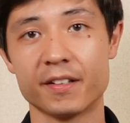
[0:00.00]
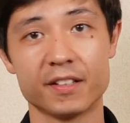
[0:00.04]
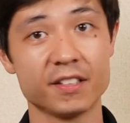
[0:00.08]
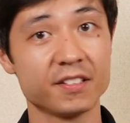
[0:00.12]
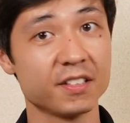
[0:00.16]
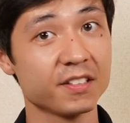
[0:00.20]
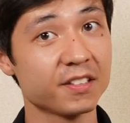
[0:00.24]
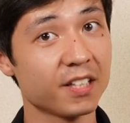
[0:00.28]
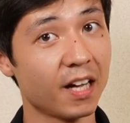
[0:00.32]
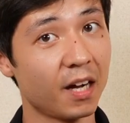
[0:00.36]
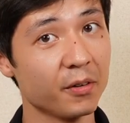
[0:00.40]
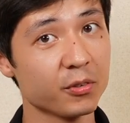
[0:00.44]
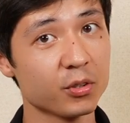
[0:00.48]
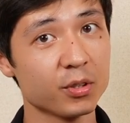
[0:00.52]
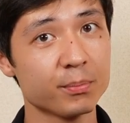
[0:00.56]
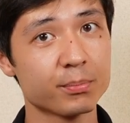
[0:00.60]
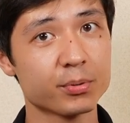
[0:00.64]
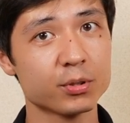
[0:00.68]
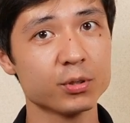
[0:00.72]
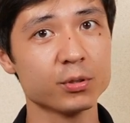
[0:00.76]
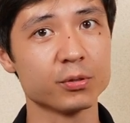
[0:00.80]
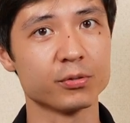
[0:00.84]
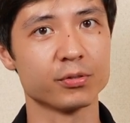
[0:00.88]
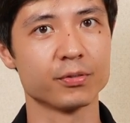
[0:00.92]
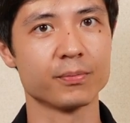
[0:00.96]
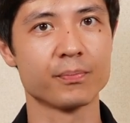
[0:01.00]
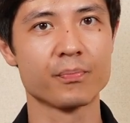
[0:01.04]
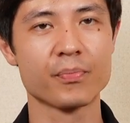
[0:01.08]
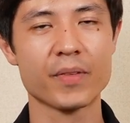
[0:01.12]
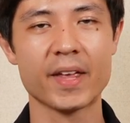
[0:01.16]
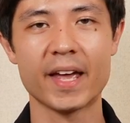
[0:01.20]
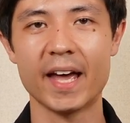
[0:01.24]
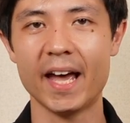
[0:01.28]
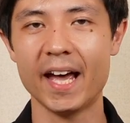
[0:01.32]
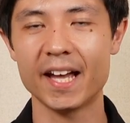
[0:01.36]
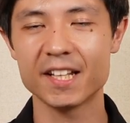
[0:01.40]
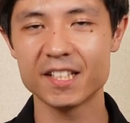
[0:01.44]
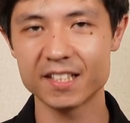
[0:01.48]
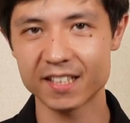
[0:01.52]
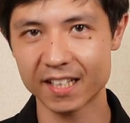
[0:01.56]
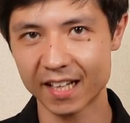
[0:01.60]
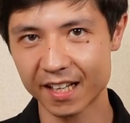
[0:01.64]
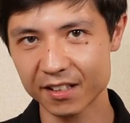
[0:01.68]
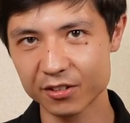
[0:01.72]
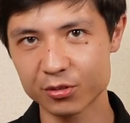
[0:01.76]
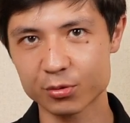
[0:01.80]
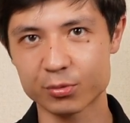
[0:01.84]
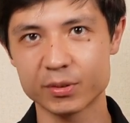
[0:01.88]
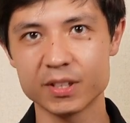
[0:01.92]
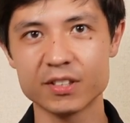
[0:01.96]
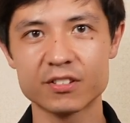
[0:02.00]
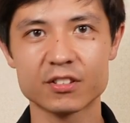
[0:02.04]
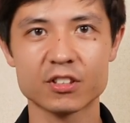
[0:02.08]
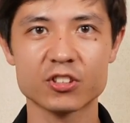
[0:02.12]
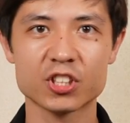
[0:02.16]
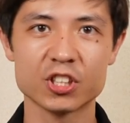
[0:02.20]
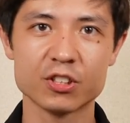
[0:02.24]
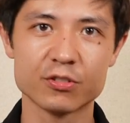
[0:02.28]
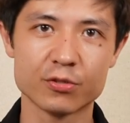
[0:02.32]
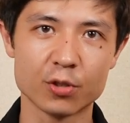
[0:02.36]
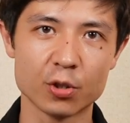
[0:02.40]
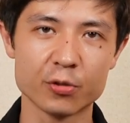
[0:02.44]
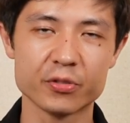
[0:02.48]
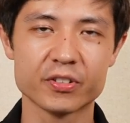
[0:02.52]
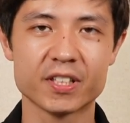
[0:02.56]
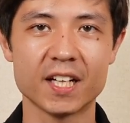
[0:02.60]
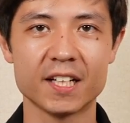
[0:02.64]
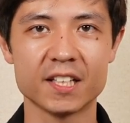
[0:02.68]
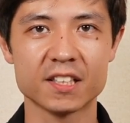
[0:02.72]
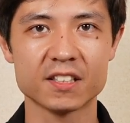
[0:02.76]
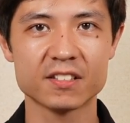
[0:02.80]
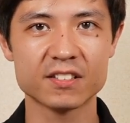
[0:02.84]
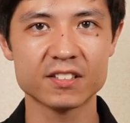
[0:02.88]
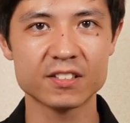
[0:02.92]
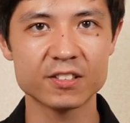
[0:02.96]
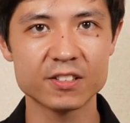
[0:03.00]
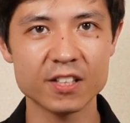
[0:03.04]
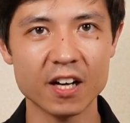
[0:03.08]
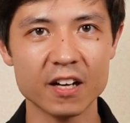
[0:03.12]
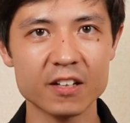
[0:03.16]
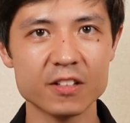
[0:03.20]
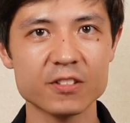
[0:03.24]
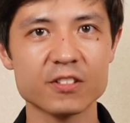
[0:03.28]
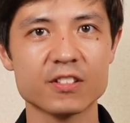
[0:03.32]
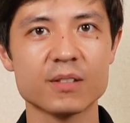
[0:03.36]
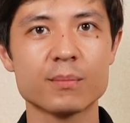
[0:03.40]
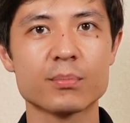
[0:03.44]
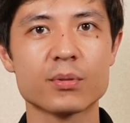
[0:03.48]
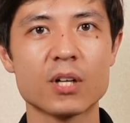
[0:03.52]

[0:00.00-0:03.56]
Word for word: This is how you improve. And yes, research involves getting stuck on some